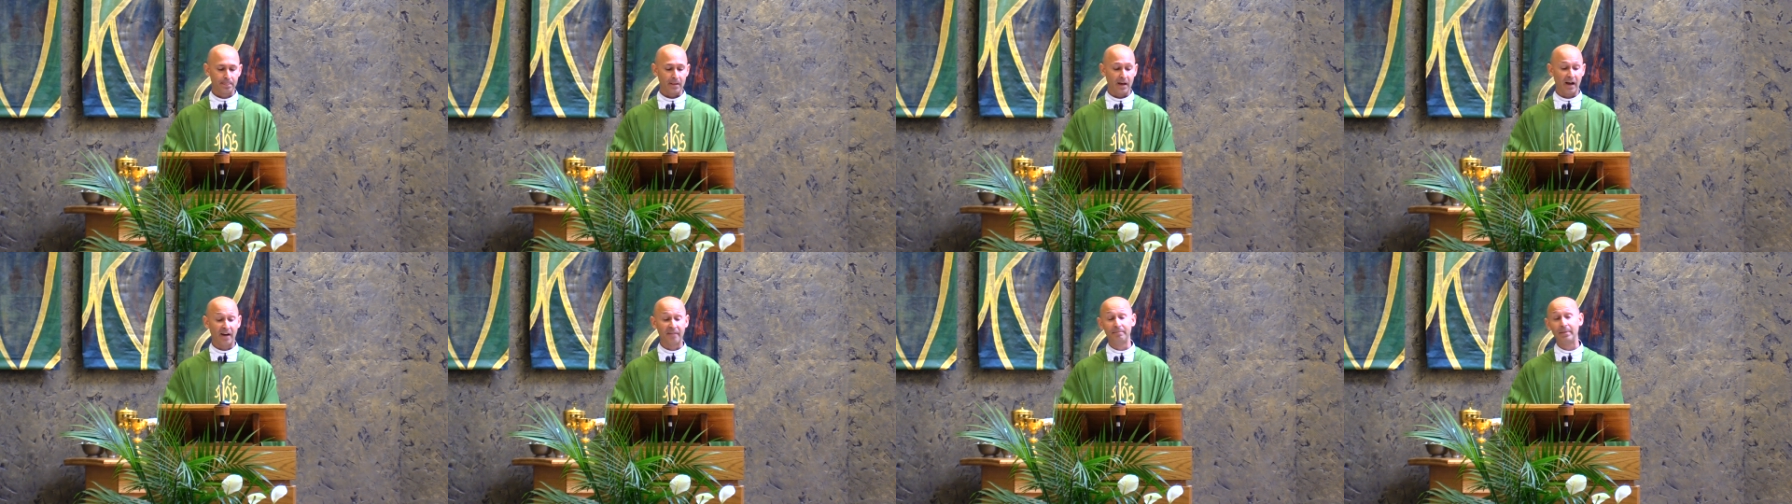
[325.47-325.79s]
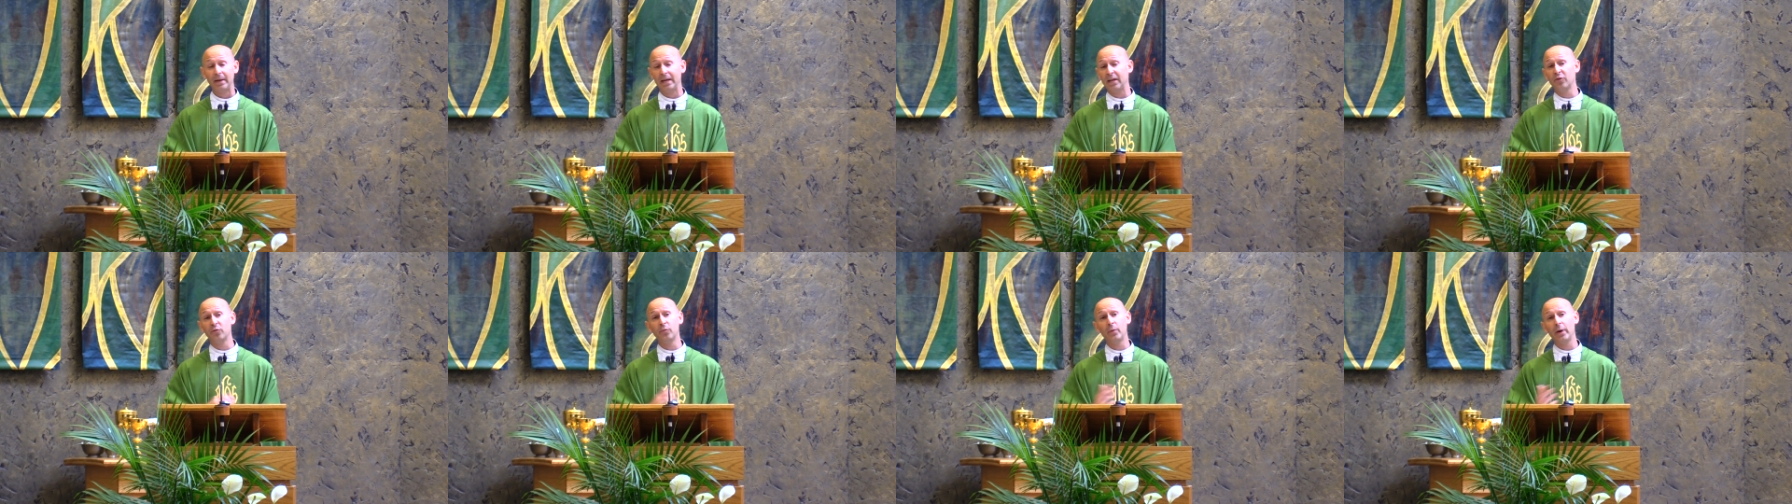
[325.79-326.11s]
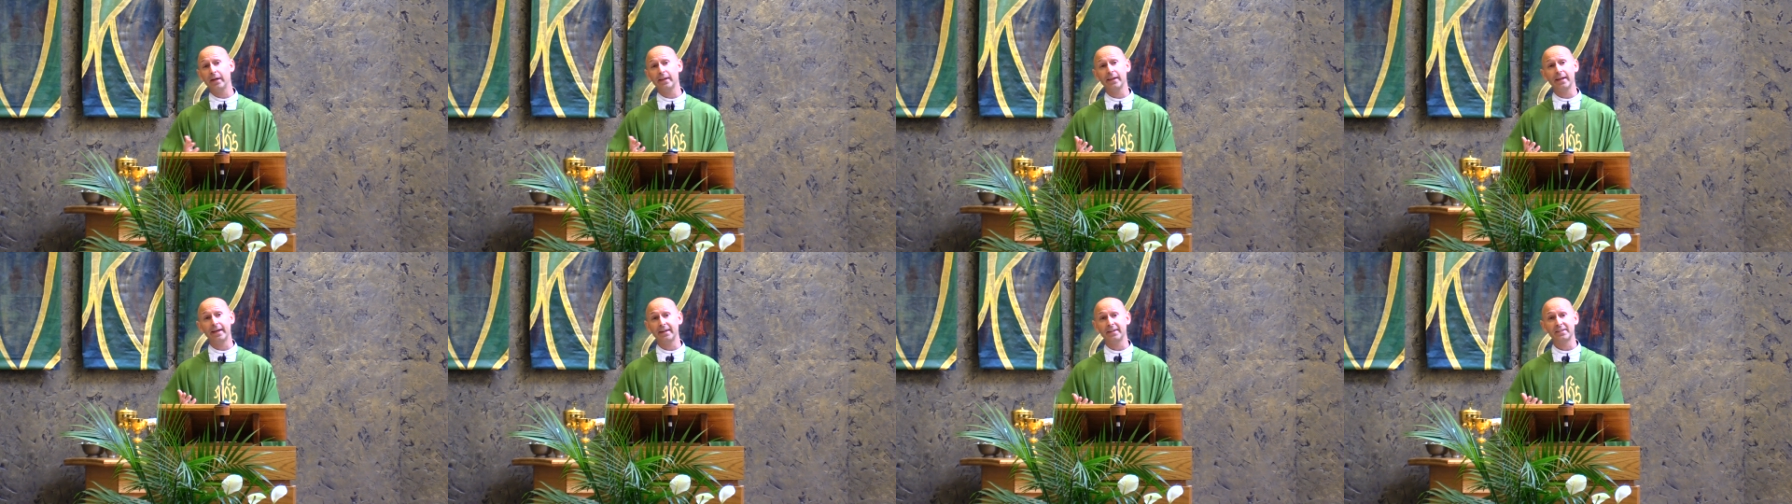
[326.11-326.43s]
of being
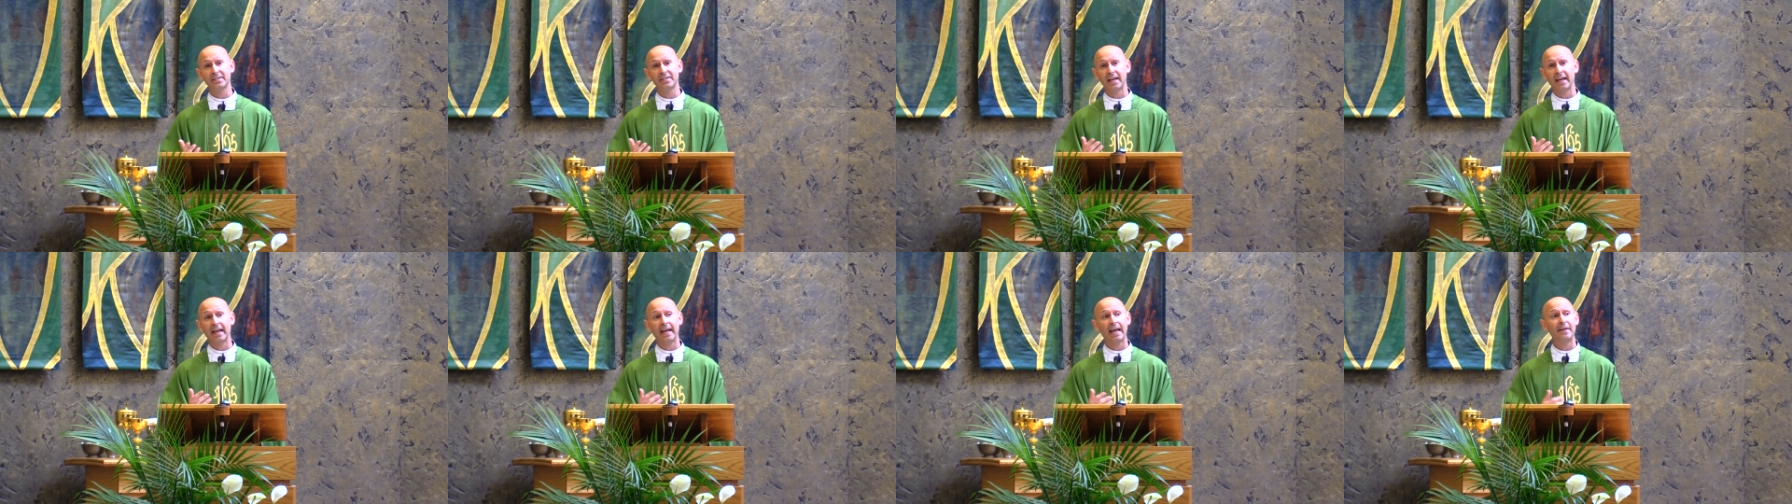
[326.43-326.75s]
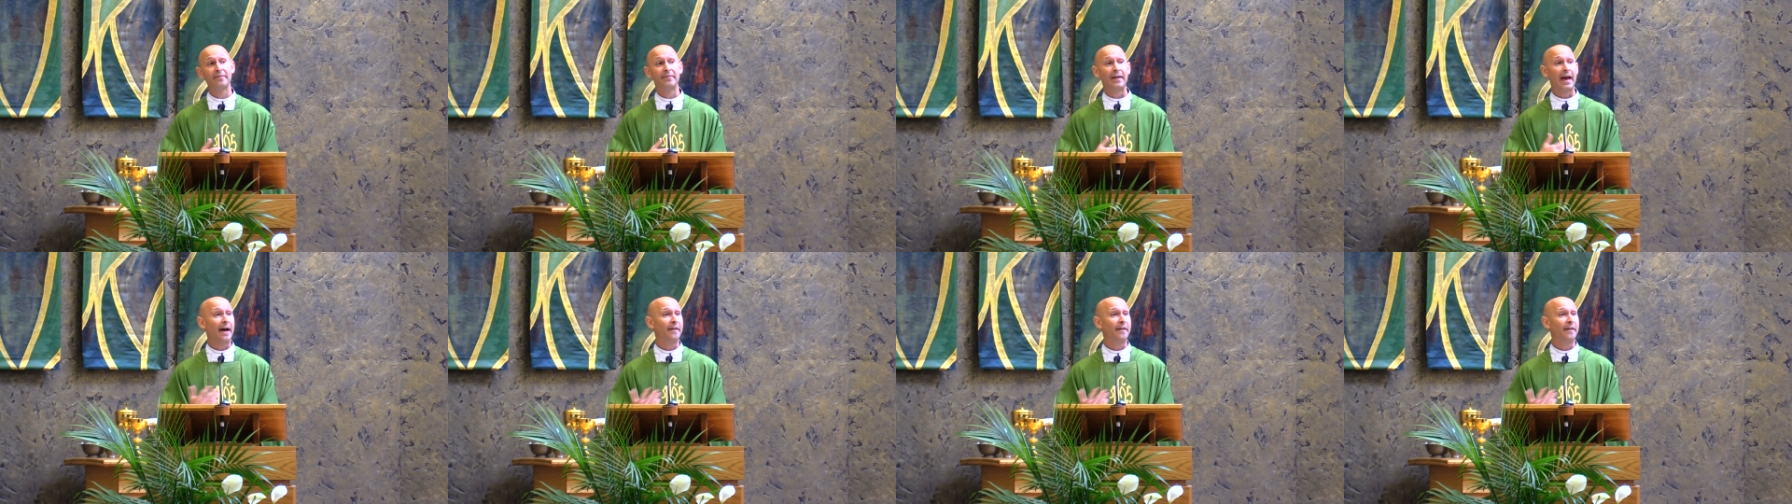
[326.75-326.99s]
willing to give